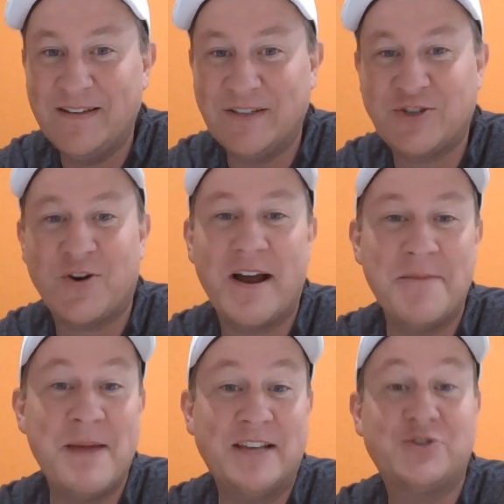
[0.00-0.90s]
to try
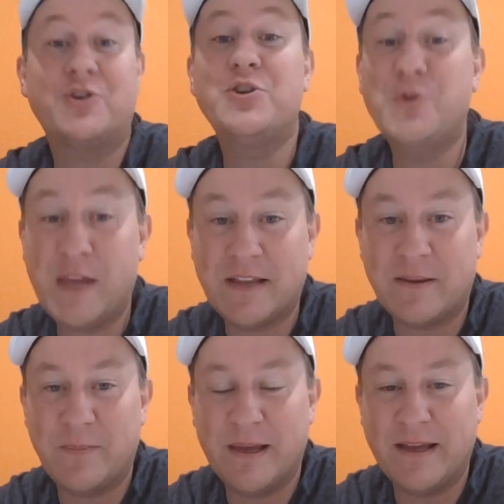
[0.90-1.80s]
and make sure you get
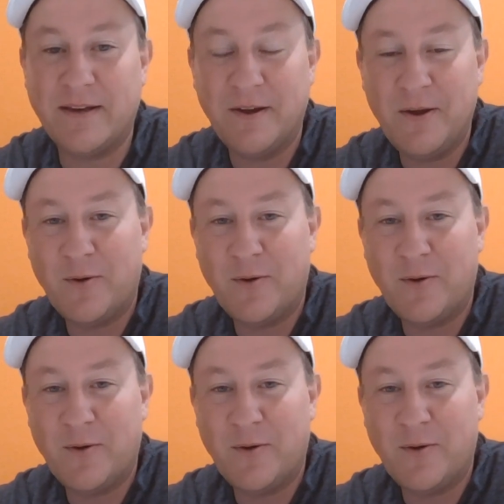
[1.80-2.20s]
the bid,